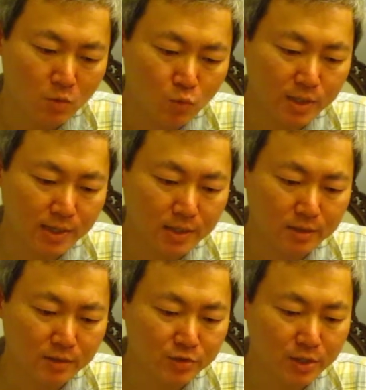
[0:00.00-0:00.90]
Weekend in
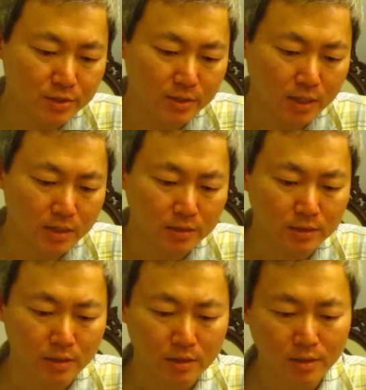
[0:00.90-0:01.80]
the change alley,
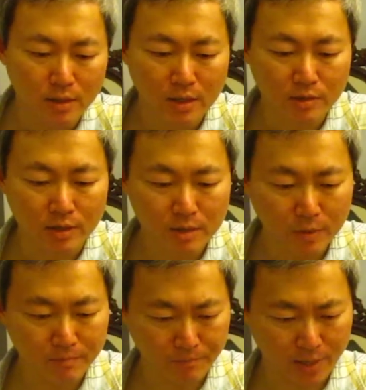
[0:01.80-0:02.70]
and you're
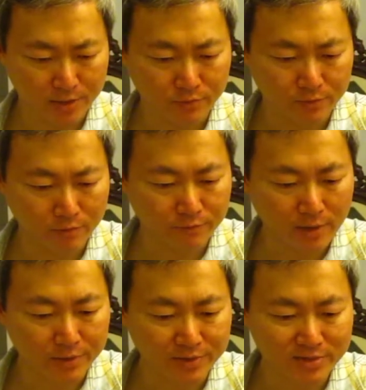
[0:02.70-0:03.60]
keeping pace with your
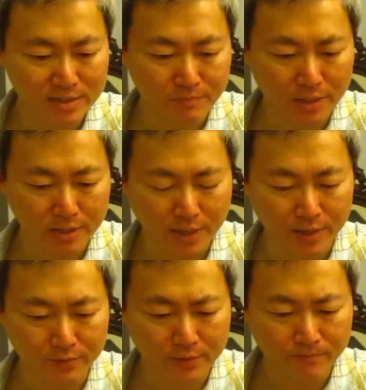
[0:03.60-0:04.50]
father's limping
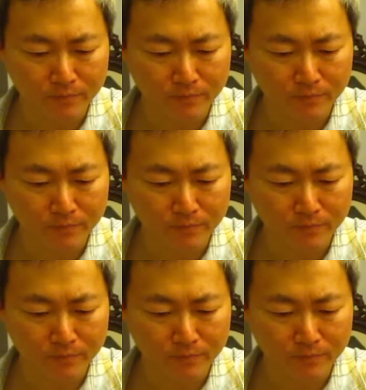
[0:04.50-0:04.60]
gait.